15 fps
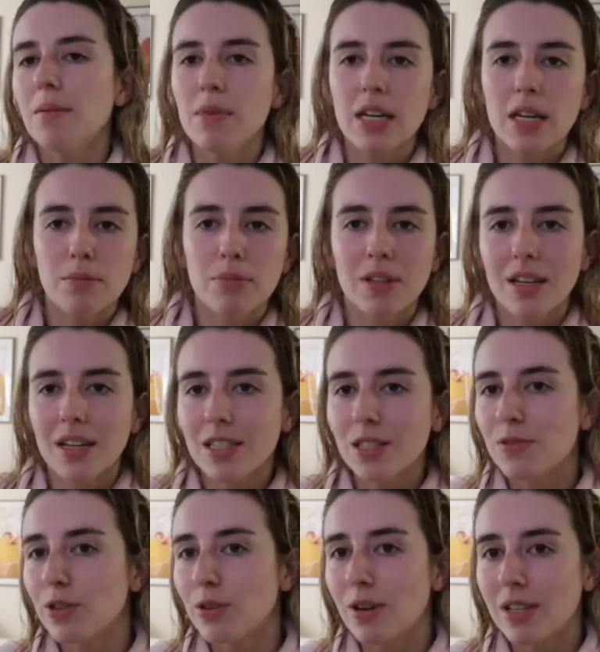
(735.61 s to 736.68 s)
I'm making
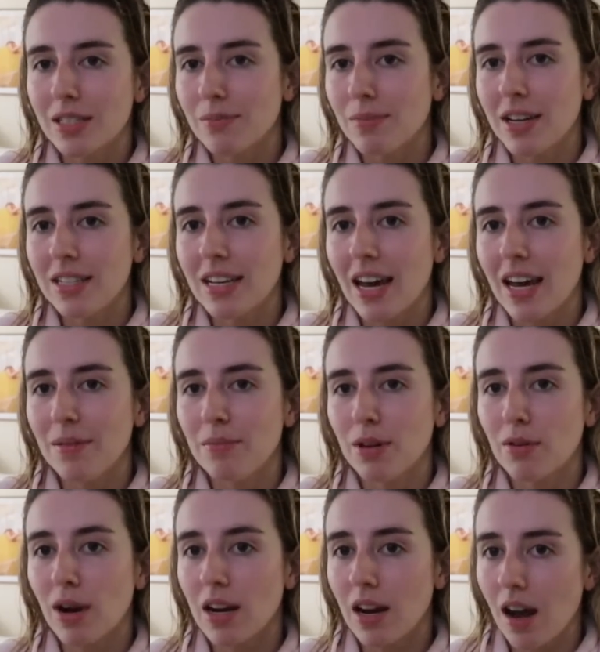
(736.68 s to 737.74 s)
plans for the rest of my day,
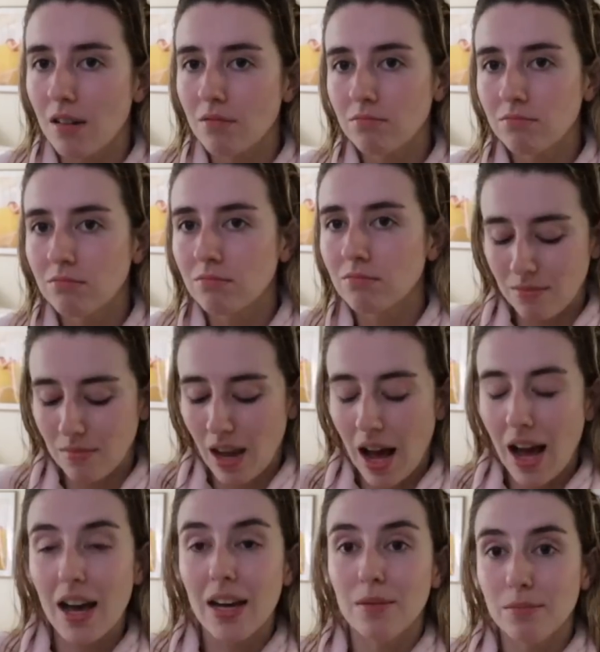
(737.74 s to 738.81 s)
but right now,
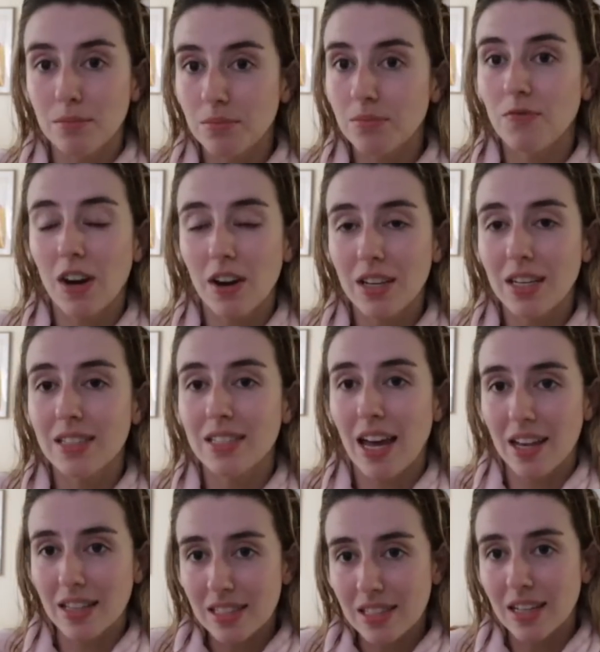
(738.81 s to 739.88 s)
I am very
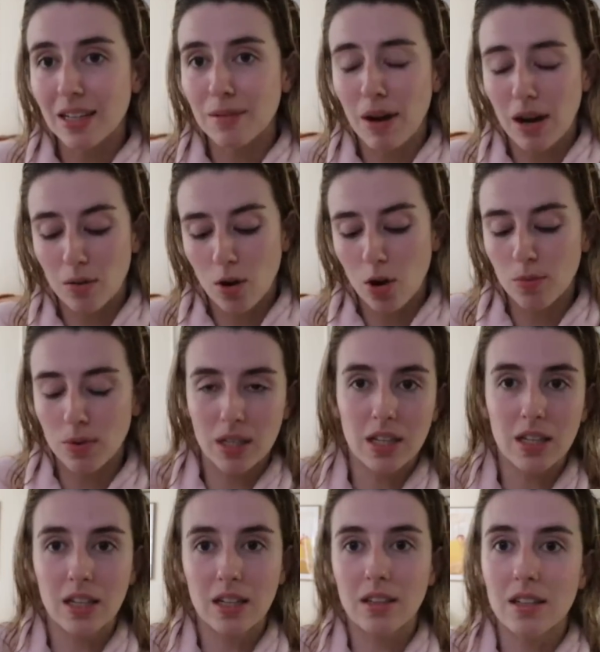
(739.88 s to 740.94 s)
content sitting in my robe and
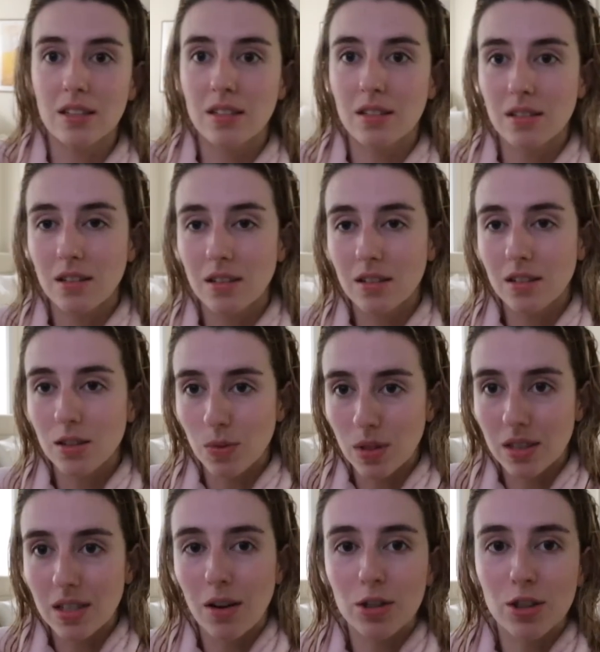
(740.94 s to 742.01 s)
eating this sweet
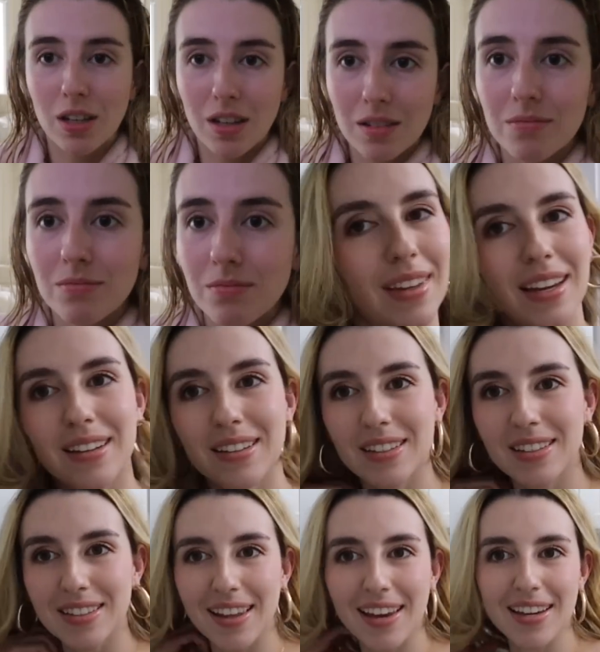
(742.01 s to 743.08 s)
and sour chicken. And
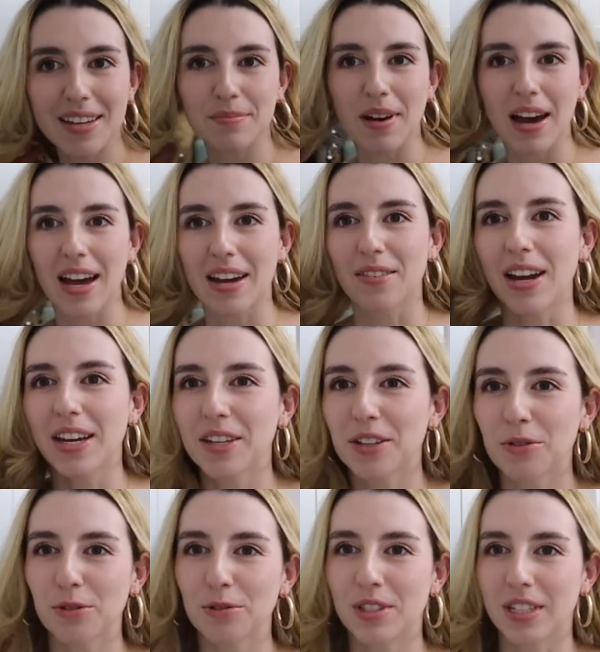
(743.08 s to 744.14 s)
it's like my
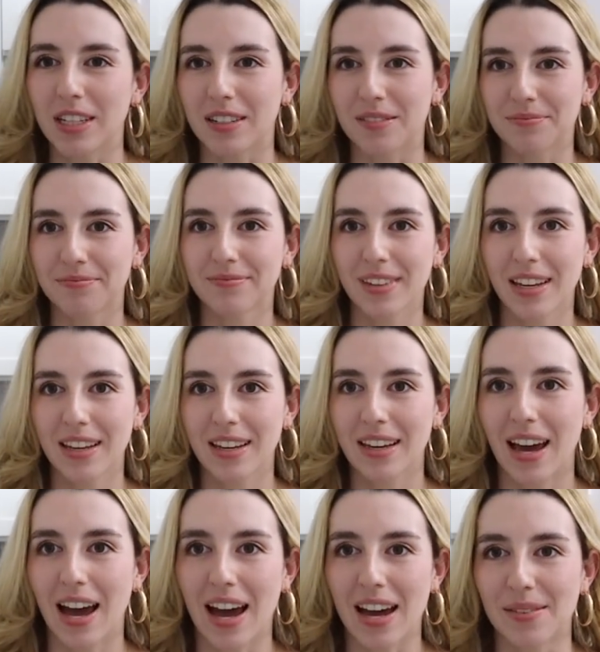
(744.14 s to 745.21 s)
regular routine.
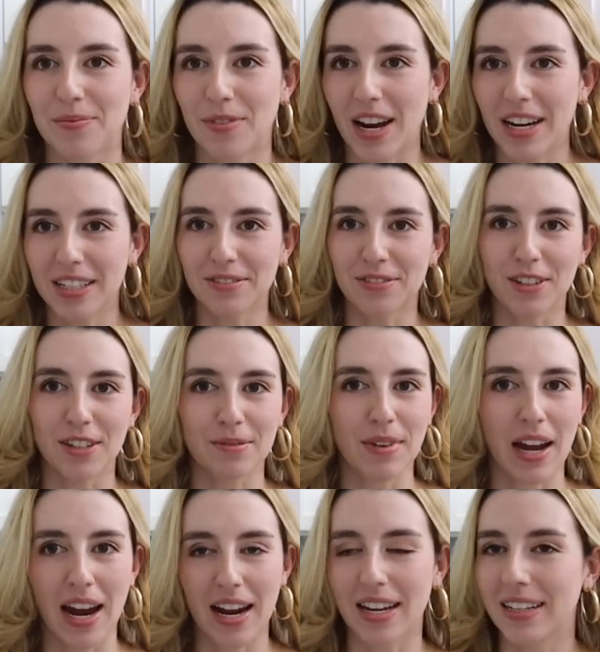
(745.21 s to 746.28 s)
I'm ready for
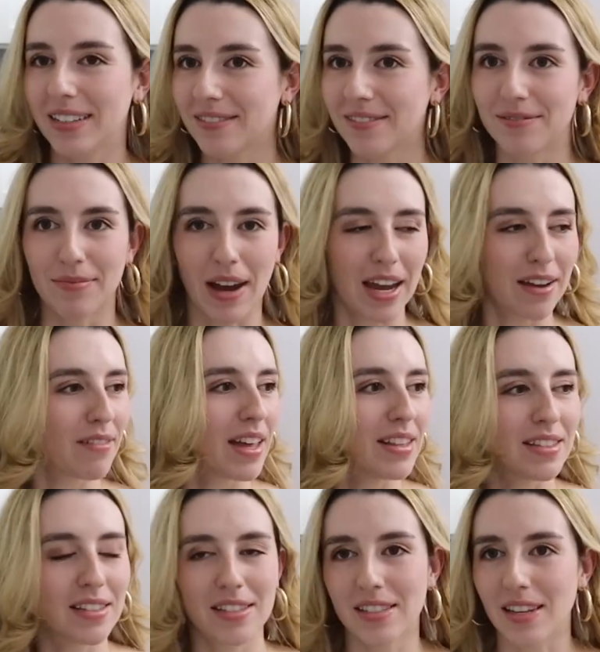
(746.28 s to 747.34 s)
my
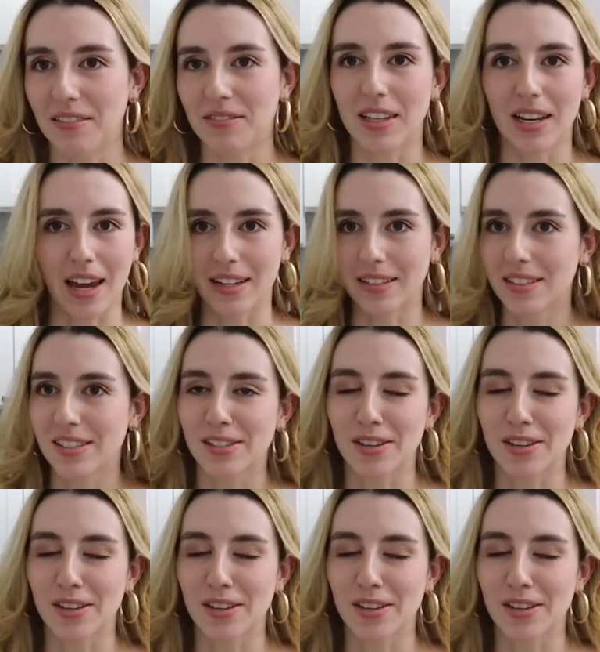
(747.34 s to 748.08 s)
events of the night.